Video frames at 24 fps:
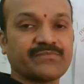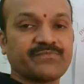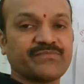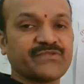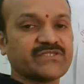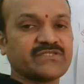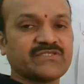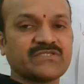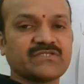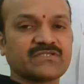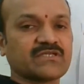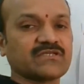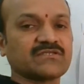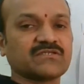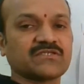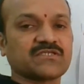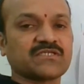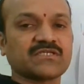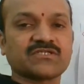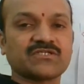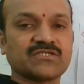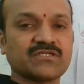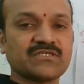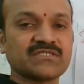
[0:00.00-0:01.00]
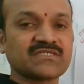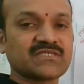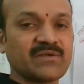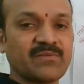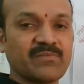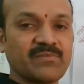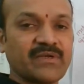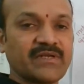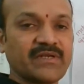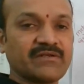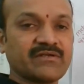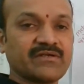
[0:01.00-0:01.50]
This is construction is
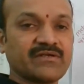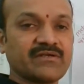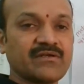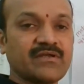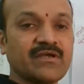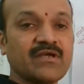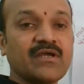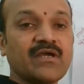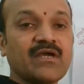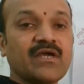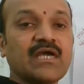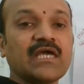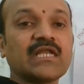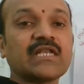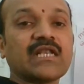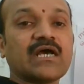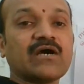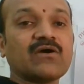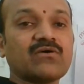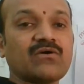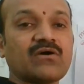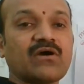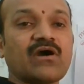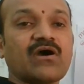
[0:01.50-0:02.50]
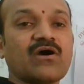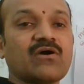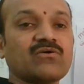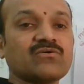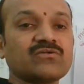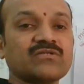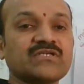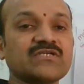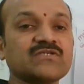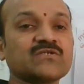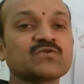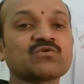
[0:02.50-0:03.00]
completed. Now, how
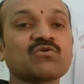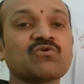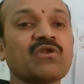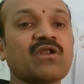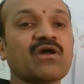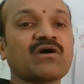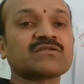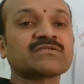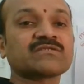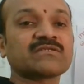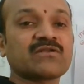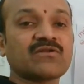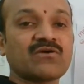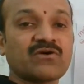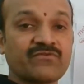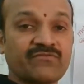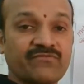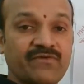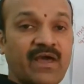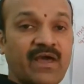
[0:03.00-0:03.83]
these solar cell are